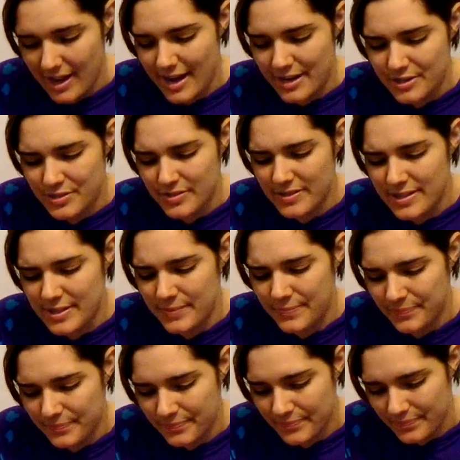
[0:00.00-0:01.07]
Actually,
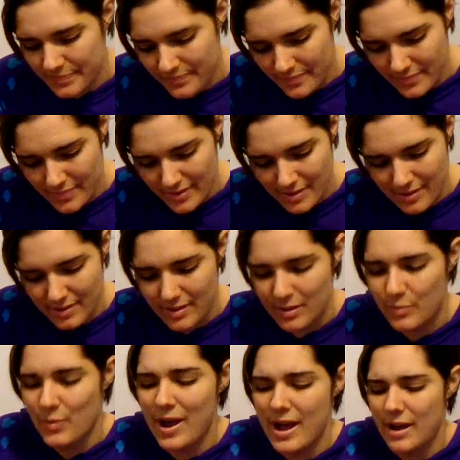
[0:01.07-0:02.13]

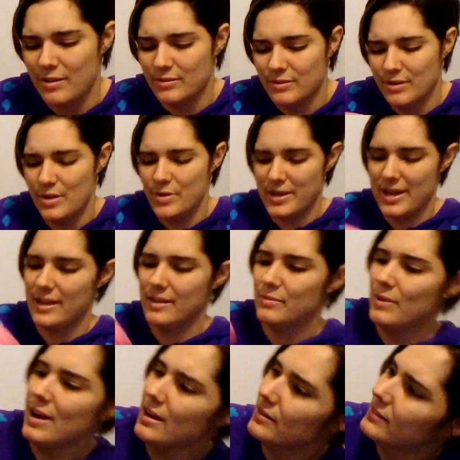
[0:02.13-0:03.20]
wow, okay,
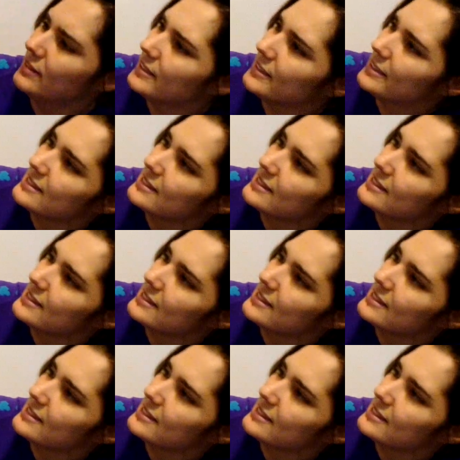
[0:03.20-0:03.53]
wow, look